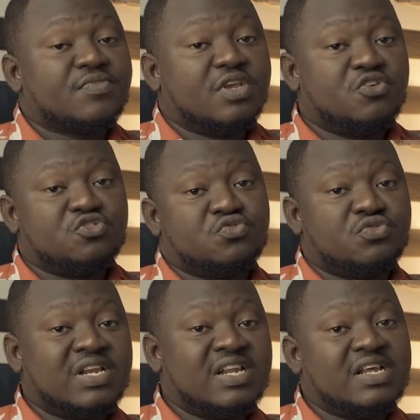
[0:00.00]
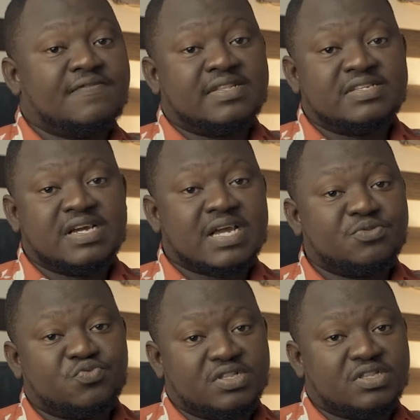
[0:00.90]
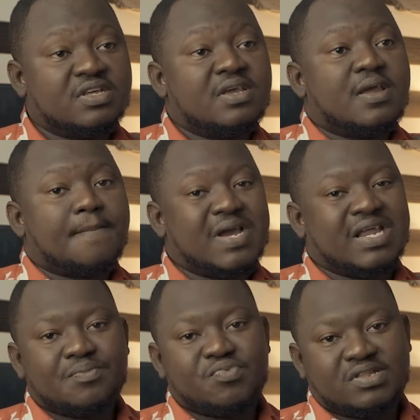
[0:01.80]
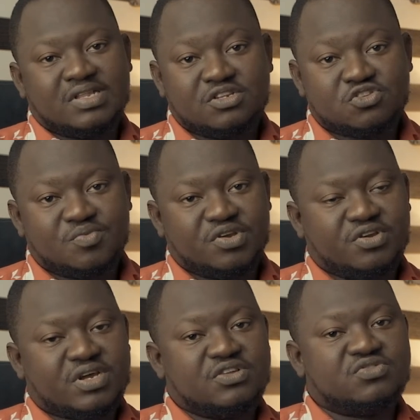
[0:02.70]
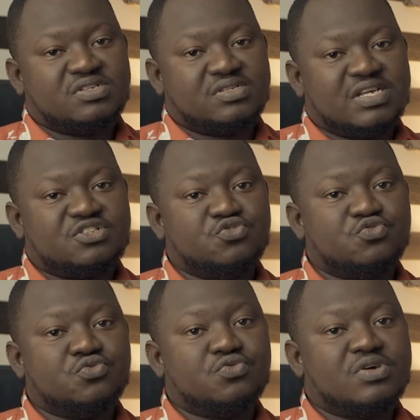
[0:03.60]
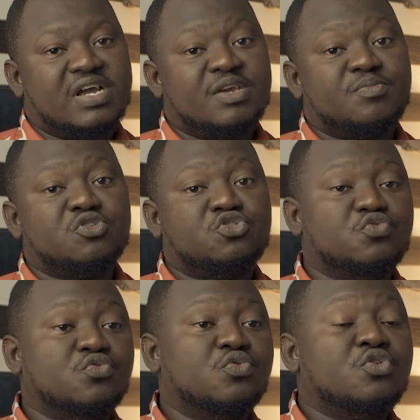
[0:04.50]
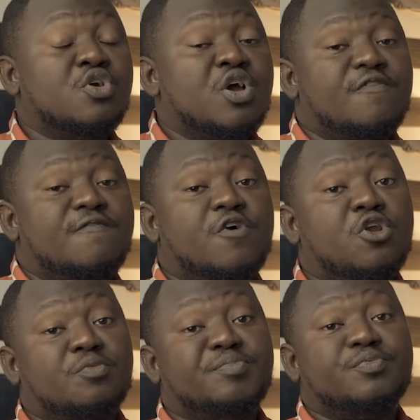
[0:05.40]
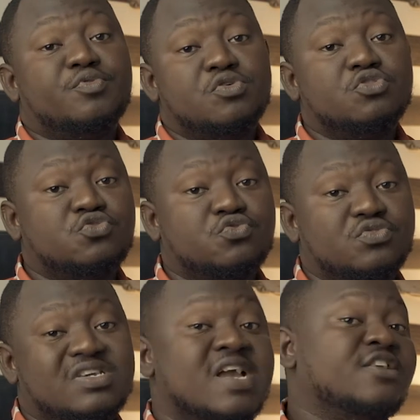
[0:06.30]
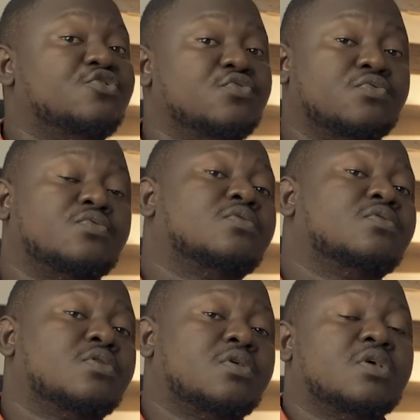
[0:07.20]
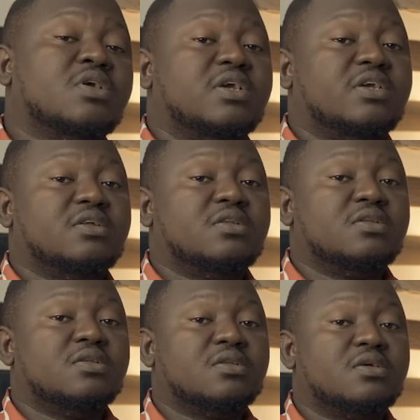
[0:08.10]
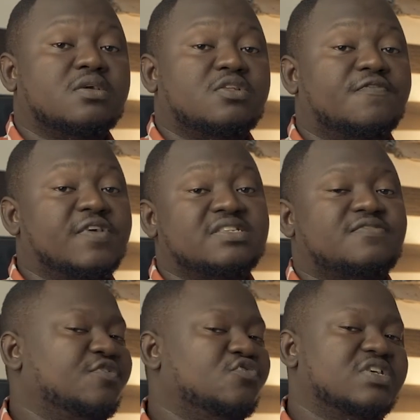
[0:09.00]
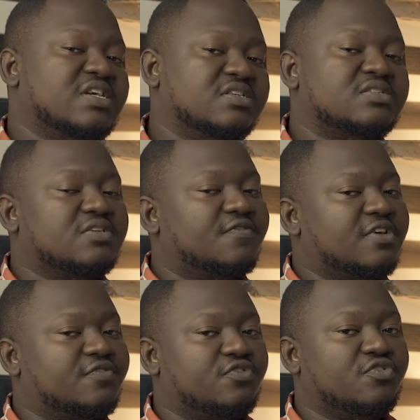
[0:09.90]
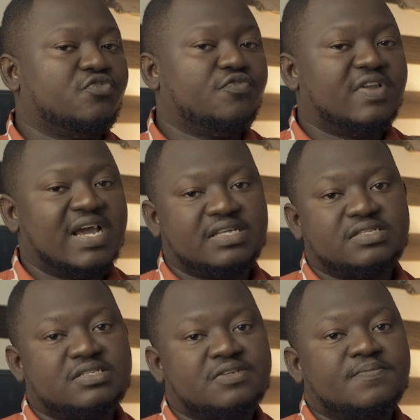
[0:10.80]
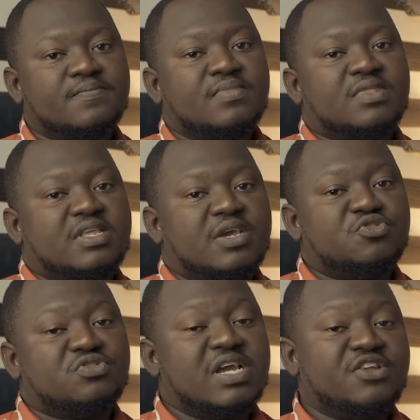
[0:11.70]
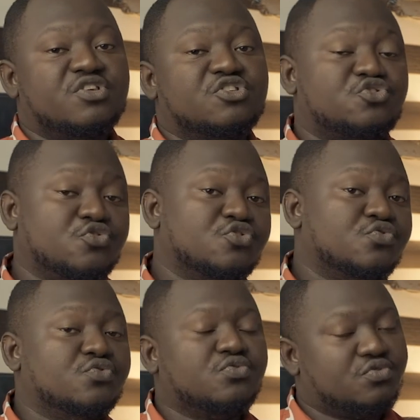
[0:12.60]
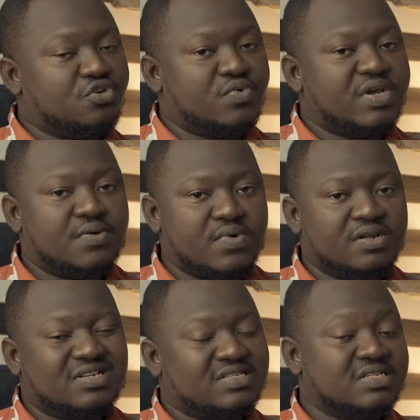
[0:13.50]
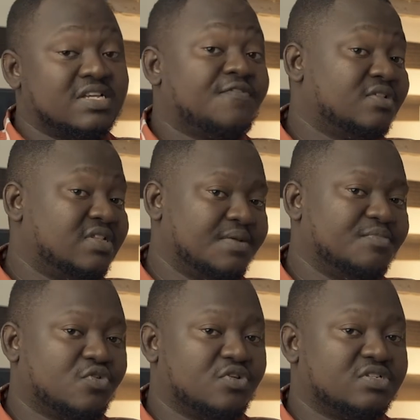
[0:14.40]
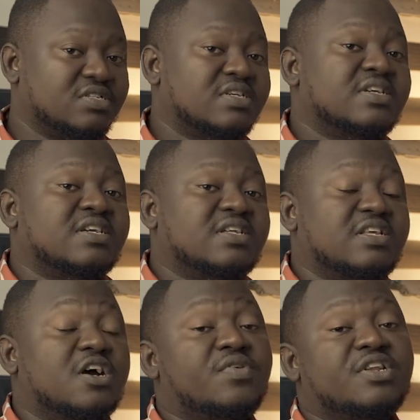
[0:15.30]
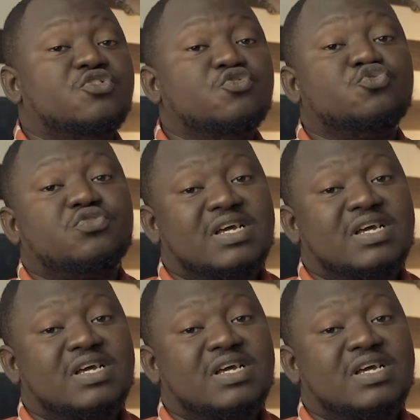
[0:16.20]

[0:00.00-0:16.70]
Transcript: And also another advantage that comes with buying a brand that is common in your country is that you are able to fall on people to guide you in your first few days, in your first few flights, they're able to guide you and show you your way around. It's easier for them because they're already used to